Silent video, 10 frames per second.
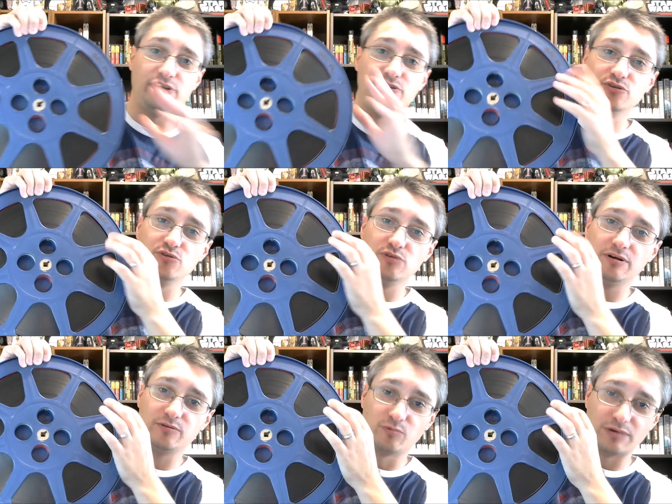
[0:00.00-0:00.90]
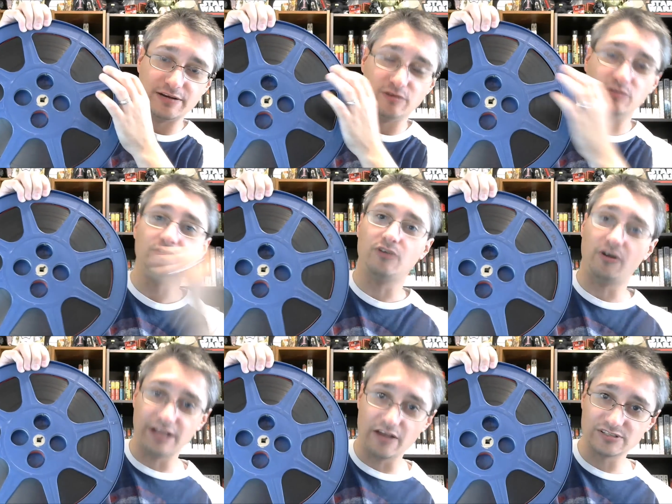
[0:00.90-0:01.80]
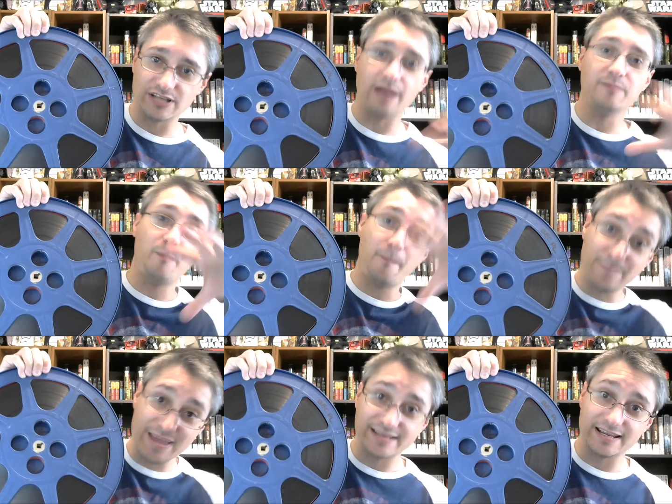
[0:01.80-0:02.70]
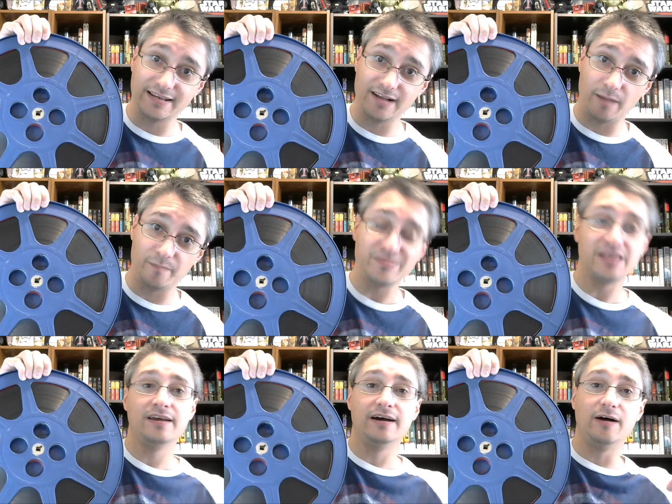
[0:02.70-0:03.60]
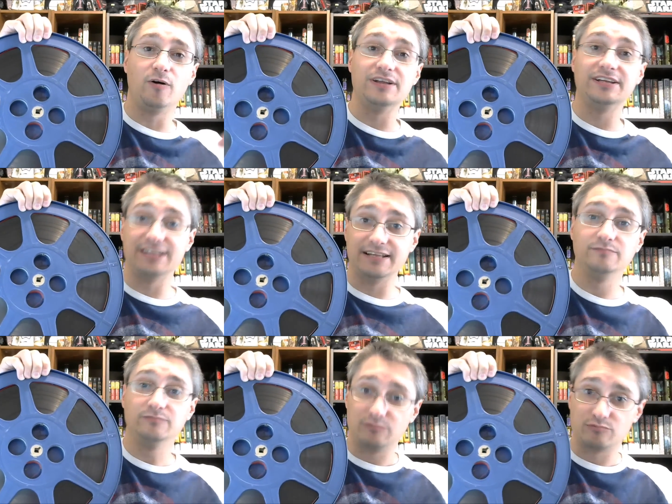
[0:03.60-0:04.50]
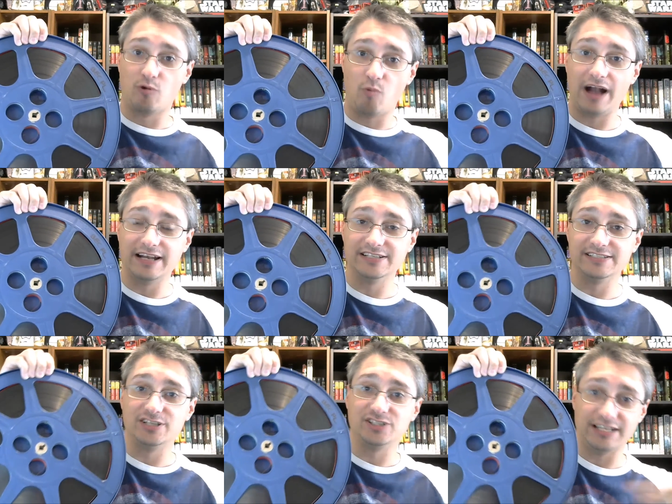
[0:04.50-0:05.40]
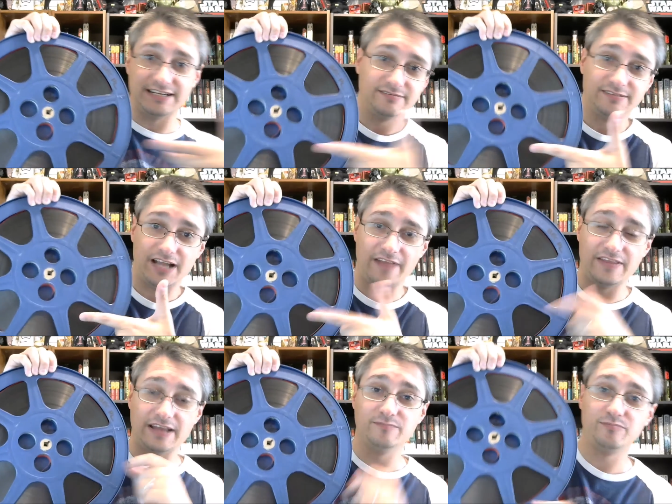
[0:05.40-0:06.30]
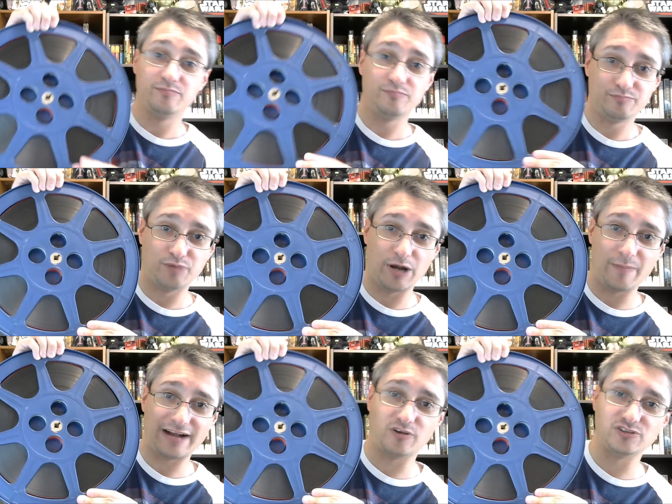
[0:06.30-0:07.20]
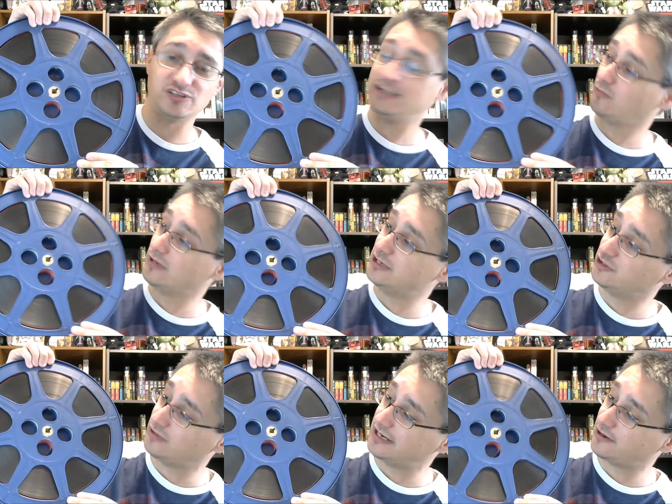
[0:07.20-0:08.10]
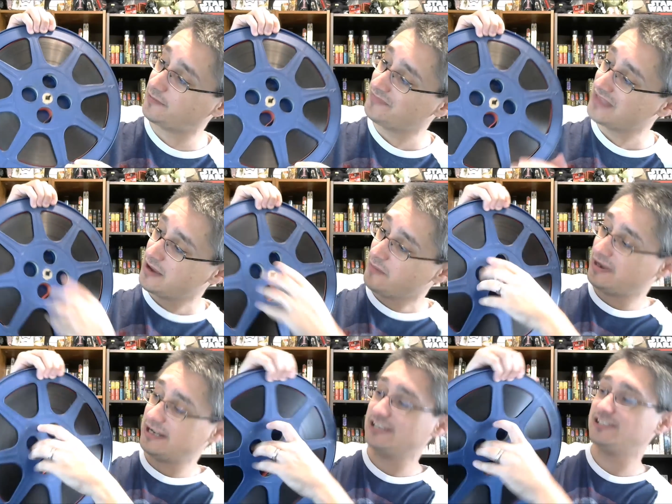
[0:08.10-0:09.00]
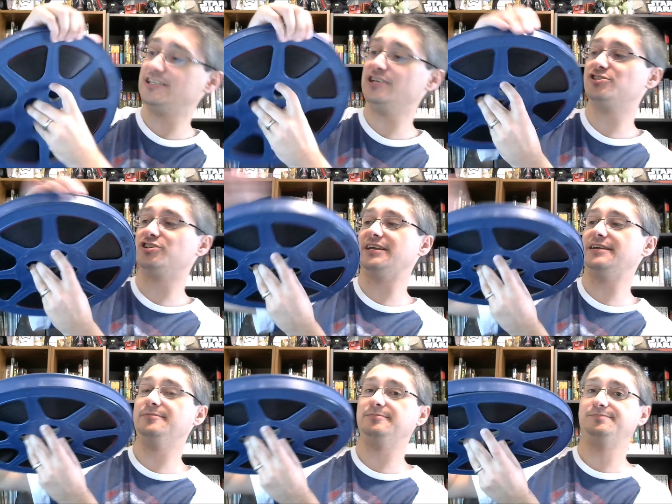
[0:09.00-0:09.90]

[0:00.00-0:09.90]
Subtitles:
a new reel on the other side, picking it up, or you can then rewind it essentially, and then put it back onto the original here. But essentially,